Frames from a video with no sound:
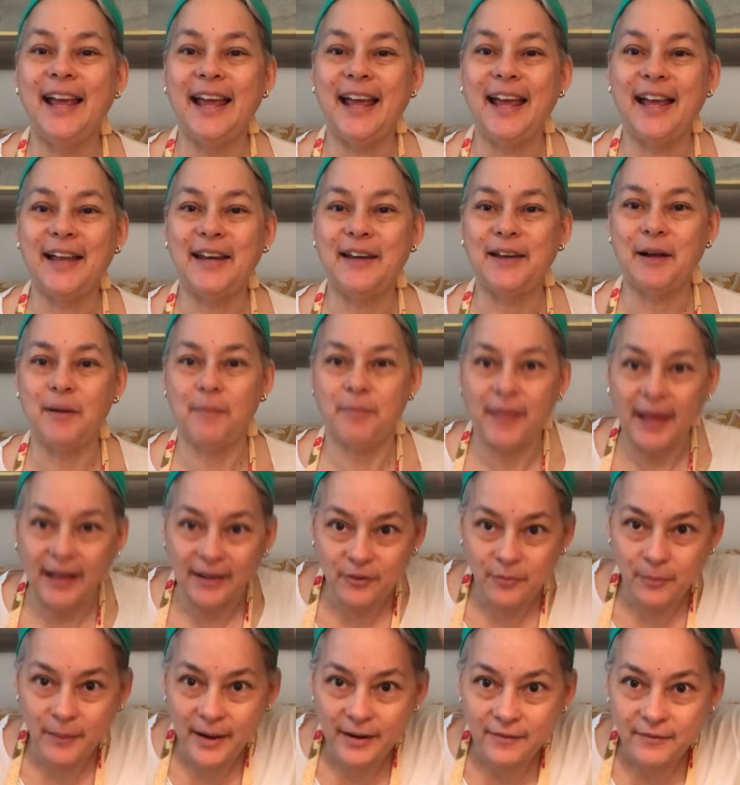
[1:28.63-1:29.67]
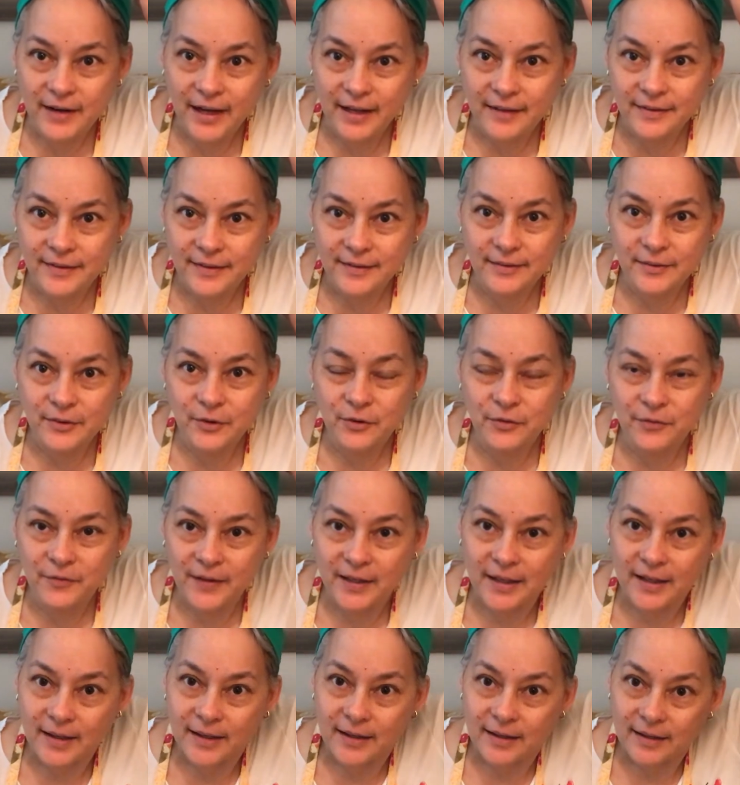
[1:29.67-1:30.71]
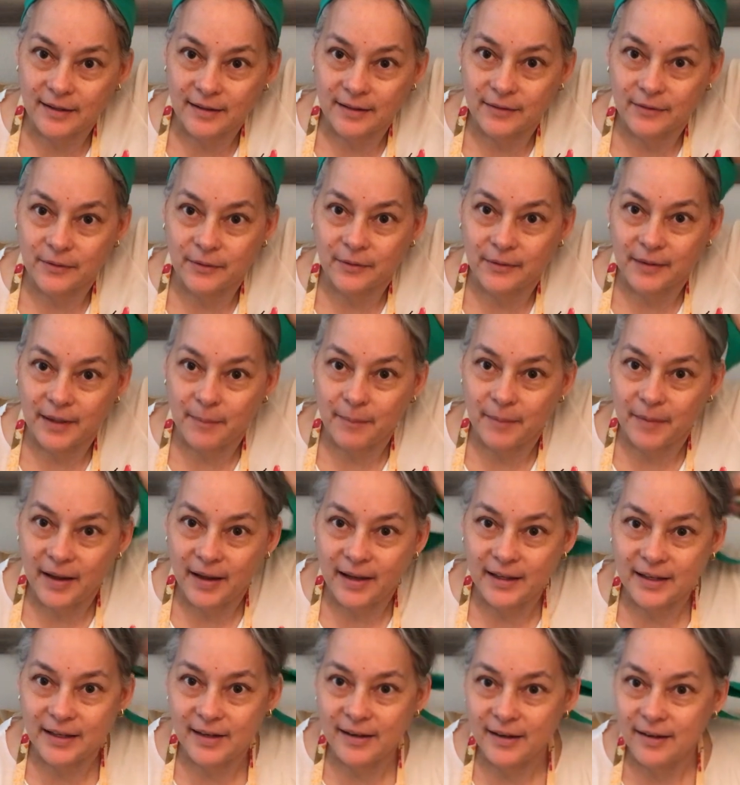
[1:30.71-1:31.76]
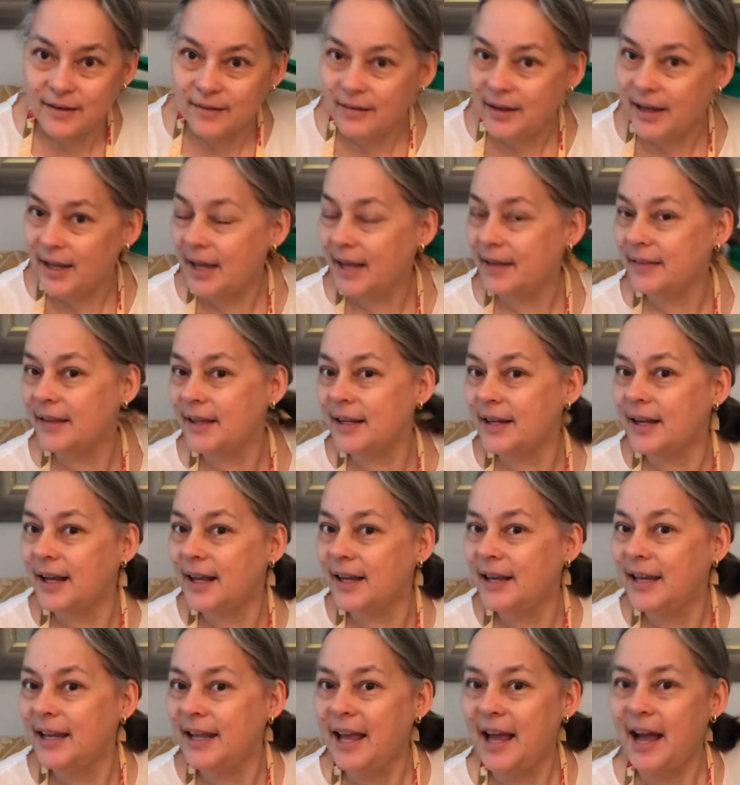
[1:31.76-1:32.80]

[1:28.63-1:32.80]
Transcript: And uh, that's why I've got this goofy, uh, oh, I, I didn't know I had that on.